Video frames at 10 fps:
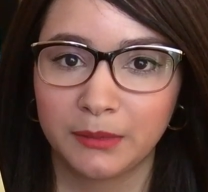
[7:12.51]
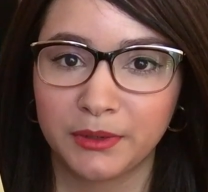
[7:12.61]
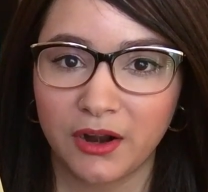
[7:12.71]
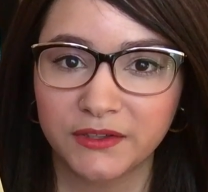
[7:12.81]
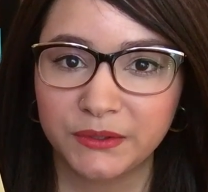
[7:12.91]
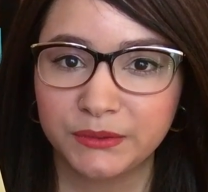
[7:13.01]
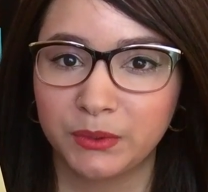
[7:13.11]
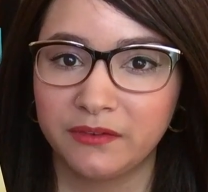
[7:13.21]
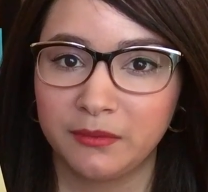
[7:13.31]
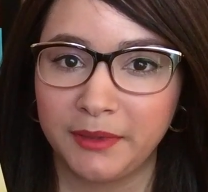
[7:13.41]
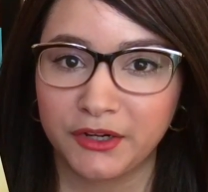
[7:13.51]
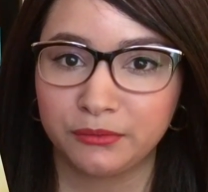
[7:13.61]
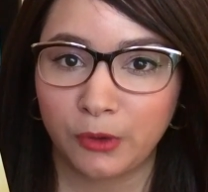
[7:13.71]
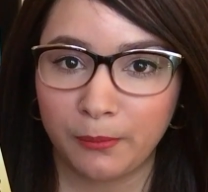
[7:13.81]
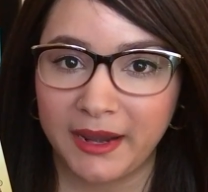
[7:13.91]
but also it's one of the better
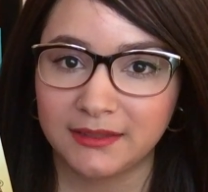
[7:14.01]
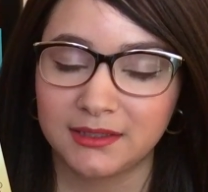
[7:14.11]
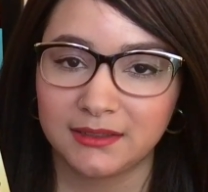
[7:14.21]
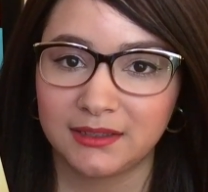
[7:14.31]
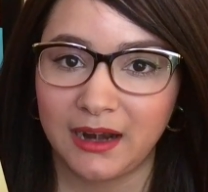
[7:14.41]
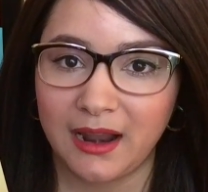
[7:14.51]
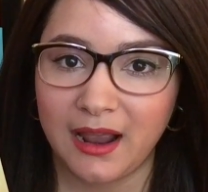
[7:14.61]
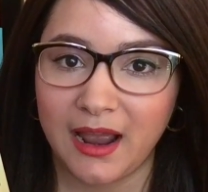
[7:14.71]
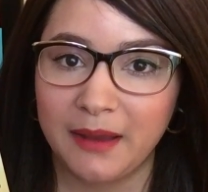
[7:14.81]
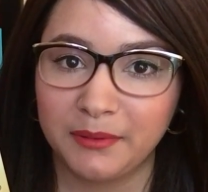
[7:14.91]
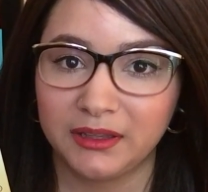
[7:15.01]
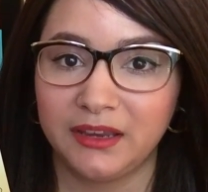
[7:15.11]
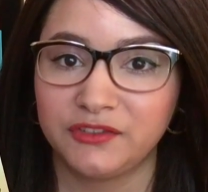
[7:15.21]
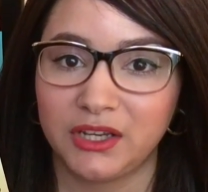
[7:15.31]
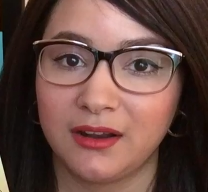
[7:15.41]
romances that I
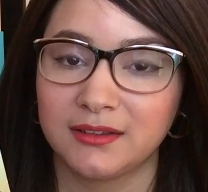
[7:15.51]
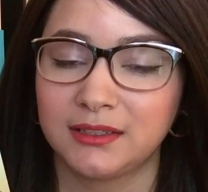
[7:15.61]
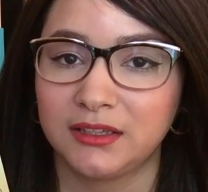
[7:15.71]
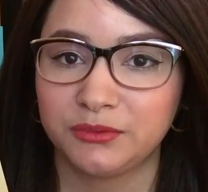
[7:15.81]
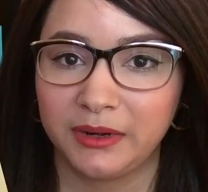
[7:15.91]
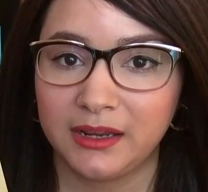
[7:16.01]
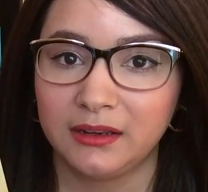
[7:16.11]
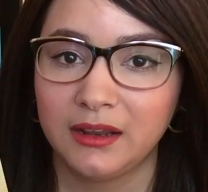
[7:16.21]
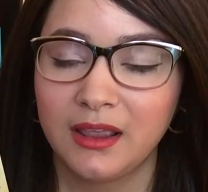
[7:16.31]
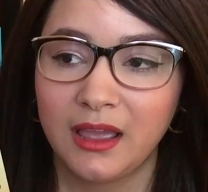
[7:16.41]
believe Jane Austen has written.